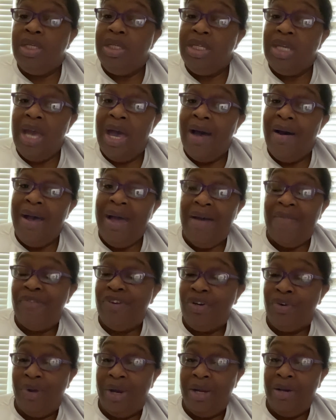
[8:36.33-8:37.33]
y'all have a
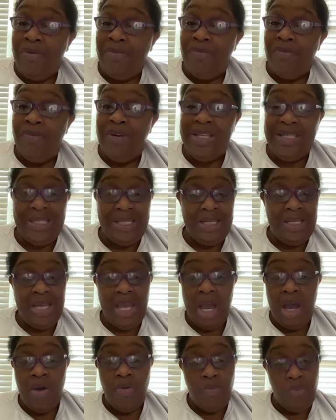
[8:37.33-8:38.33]
great rest of
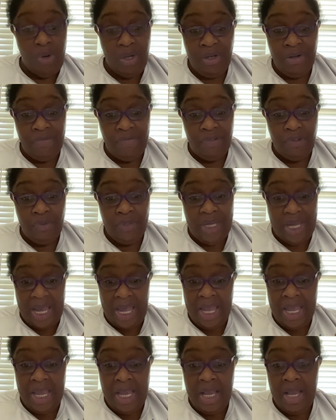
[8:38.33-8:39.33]
y'all wonderful
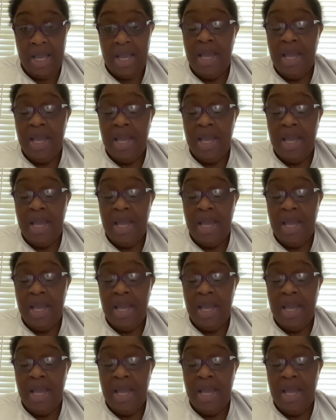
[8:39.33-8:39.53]
day.